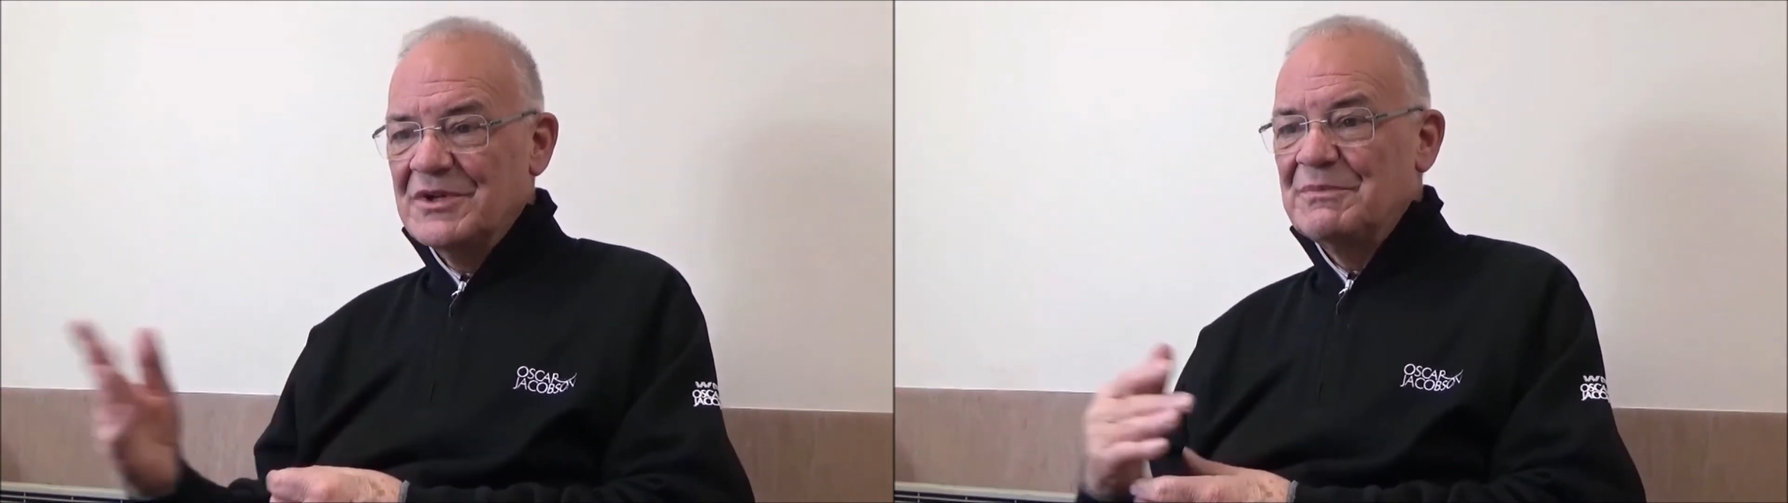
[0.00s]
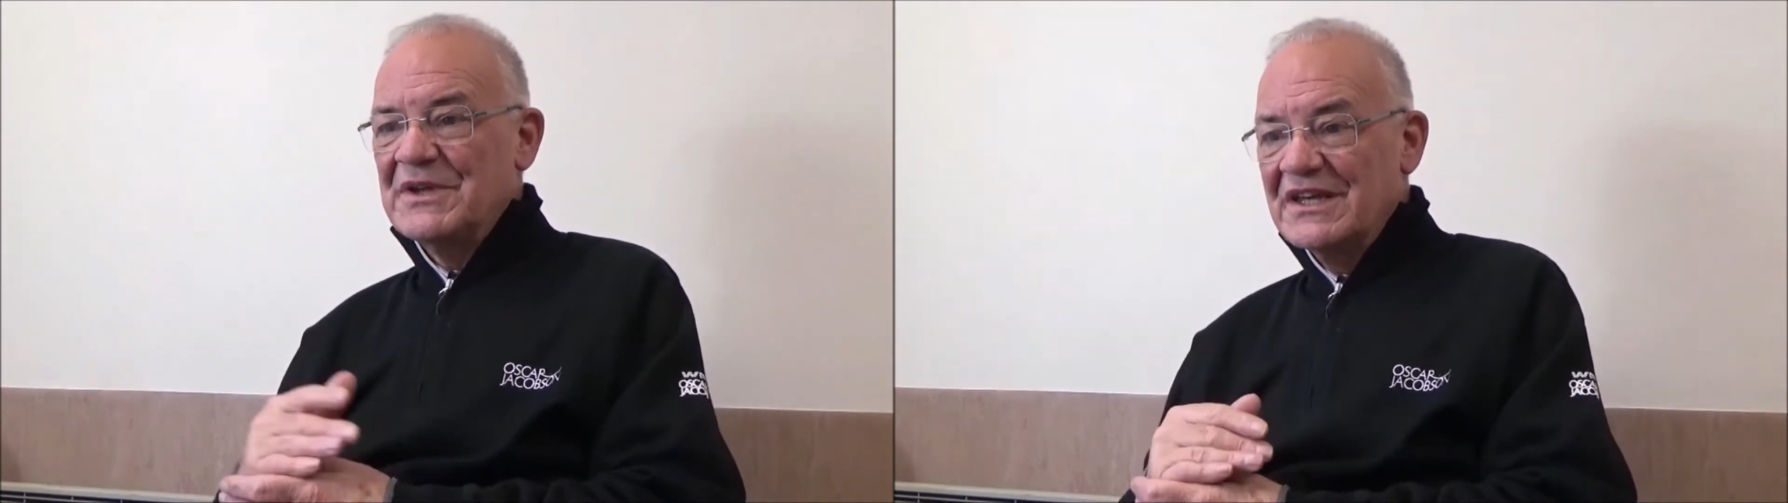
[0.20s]

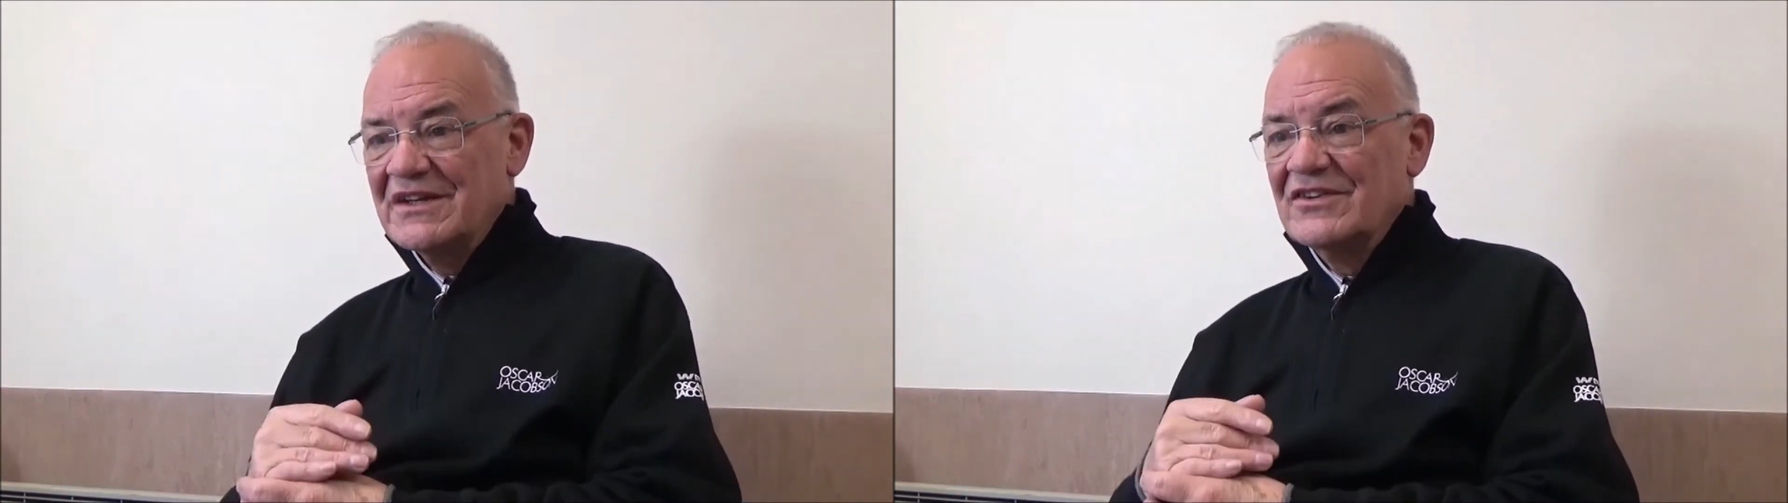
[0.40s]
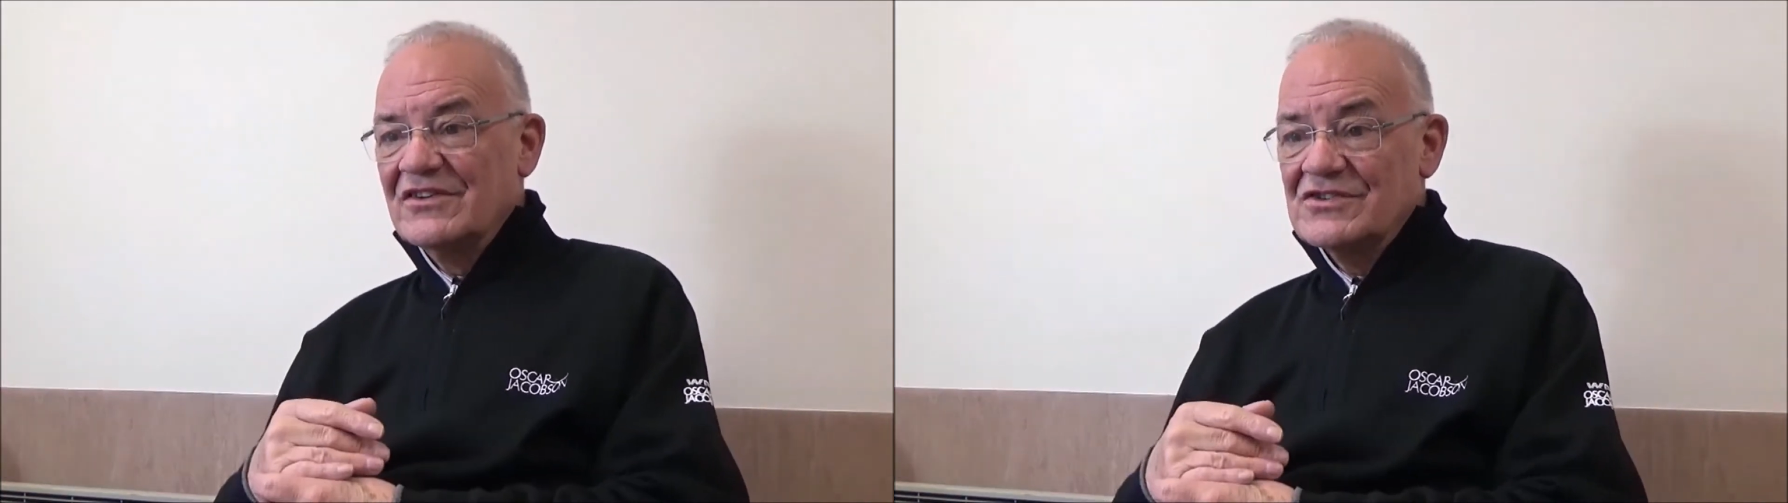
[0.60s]
and we pay
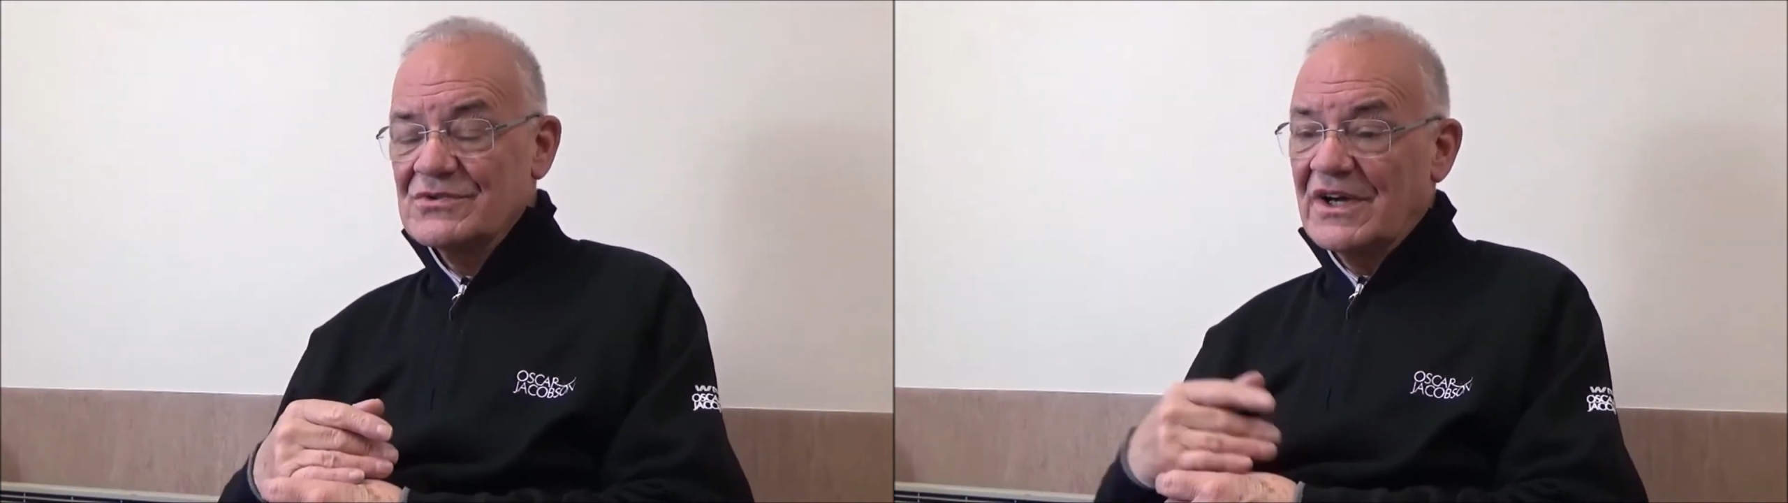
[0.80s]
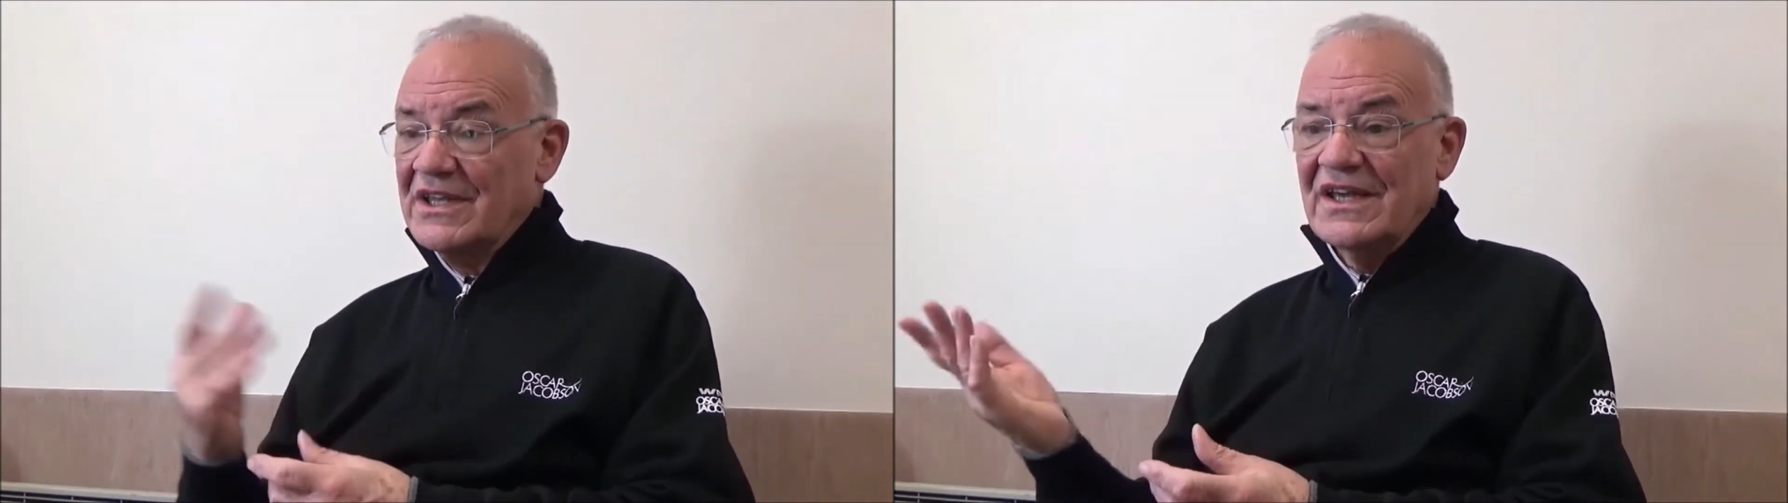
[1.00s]
it.
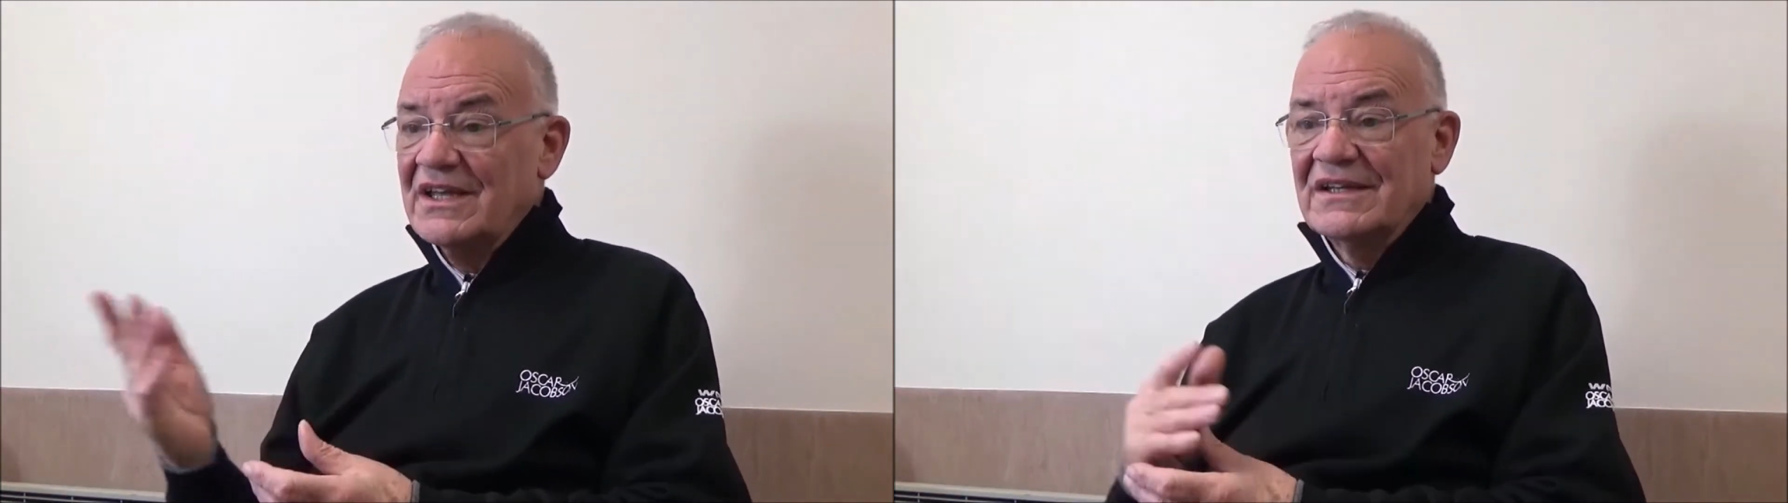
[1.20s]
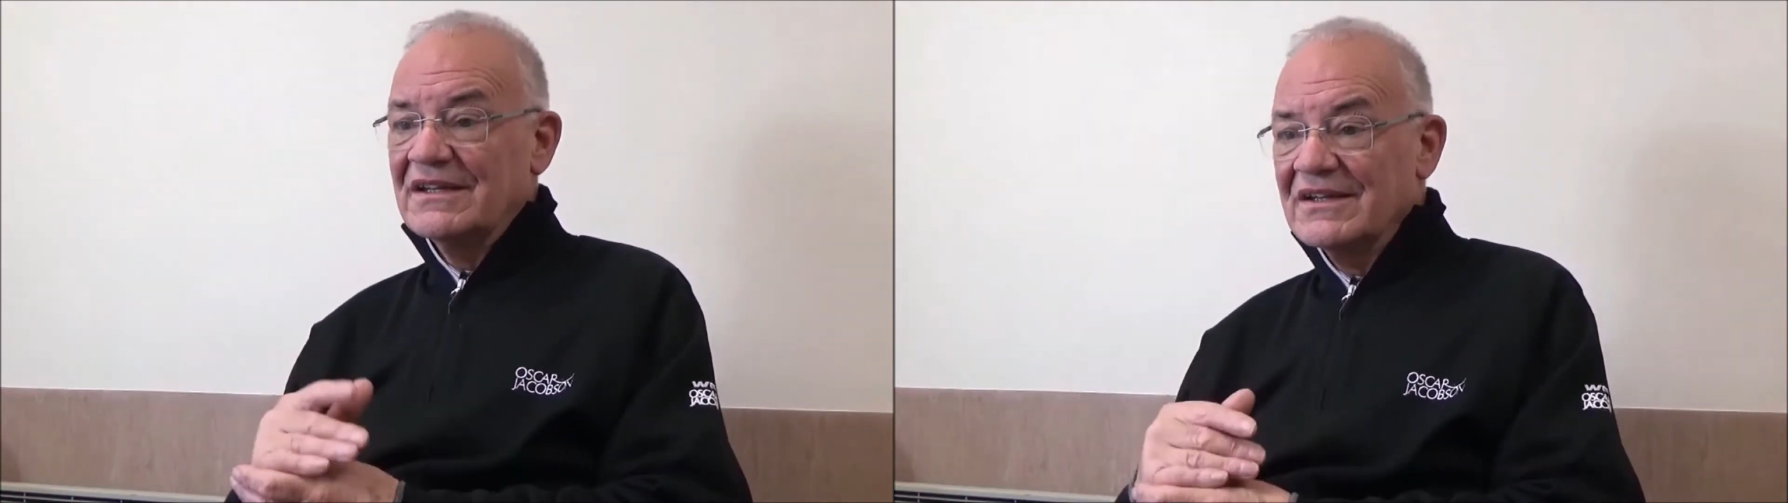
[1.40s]
So
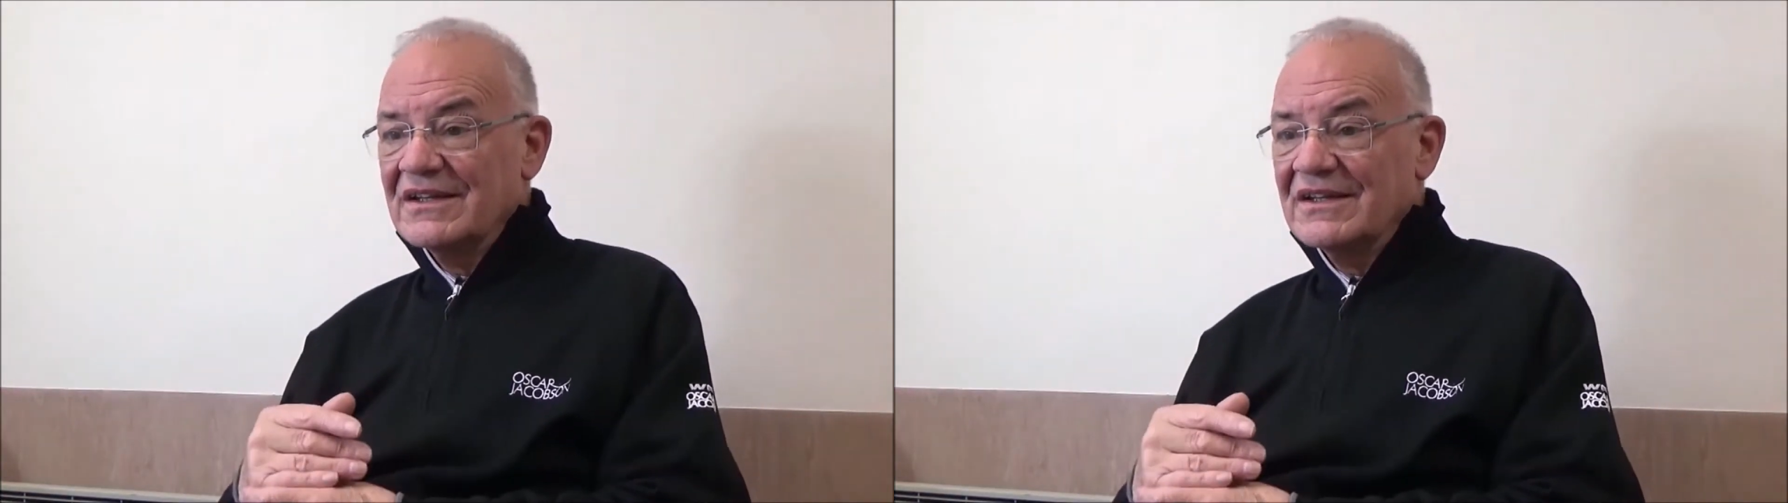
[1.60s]
again,